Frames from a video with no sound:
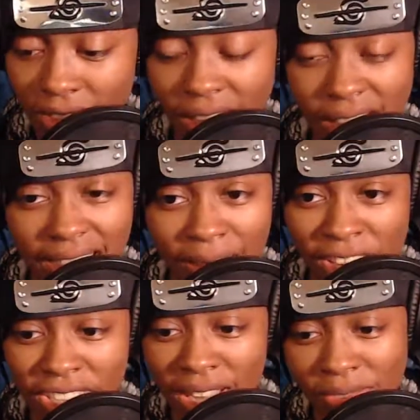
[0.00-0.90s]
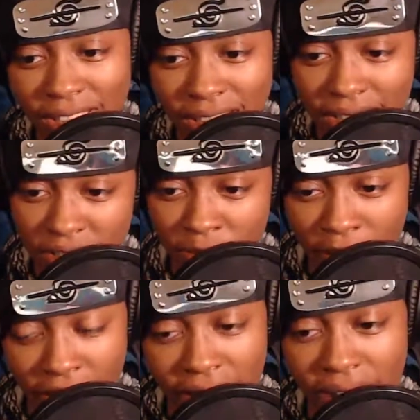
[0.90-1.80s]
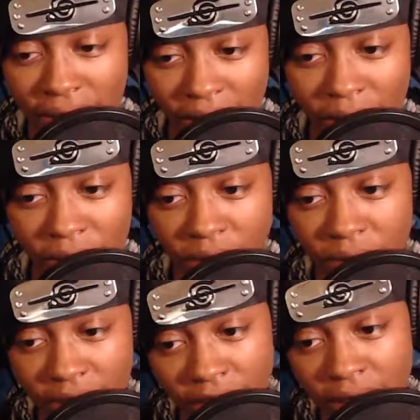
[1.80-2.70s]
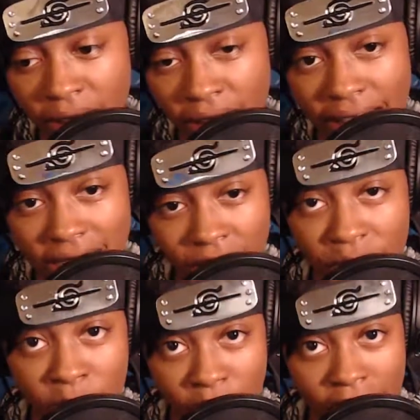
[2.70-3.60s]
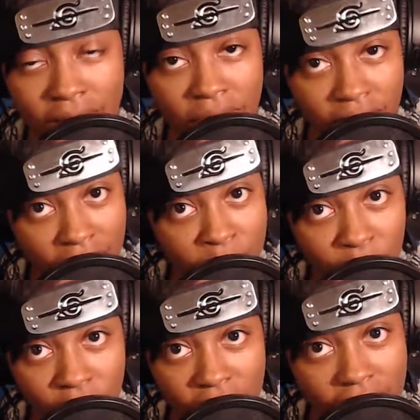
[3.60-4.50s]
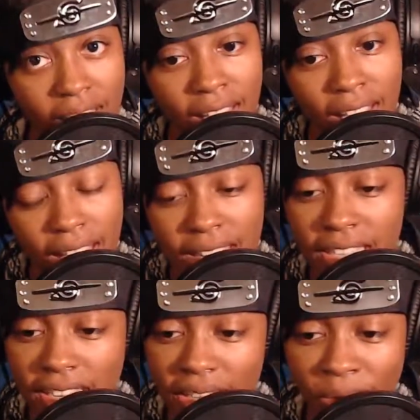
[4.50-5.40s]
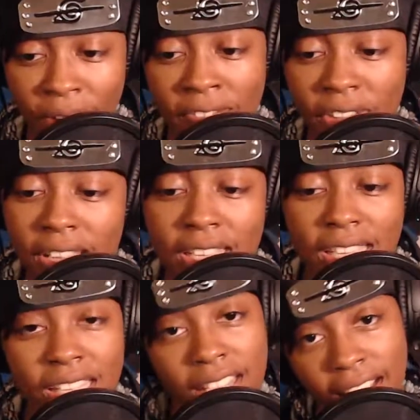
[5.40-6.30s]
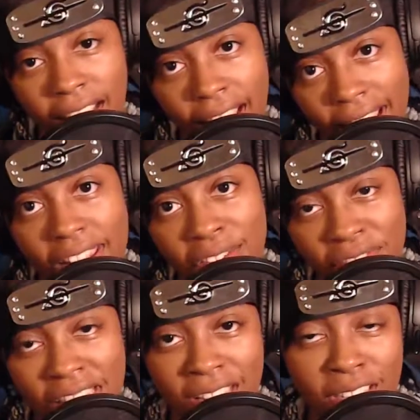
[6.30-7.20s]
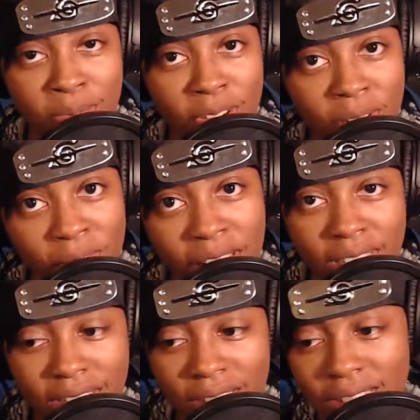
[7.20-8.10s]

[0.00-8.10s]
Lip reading: That means that within the span of the last 50 minutes of it exporting it, it did something funky and didn't finish exporting the video.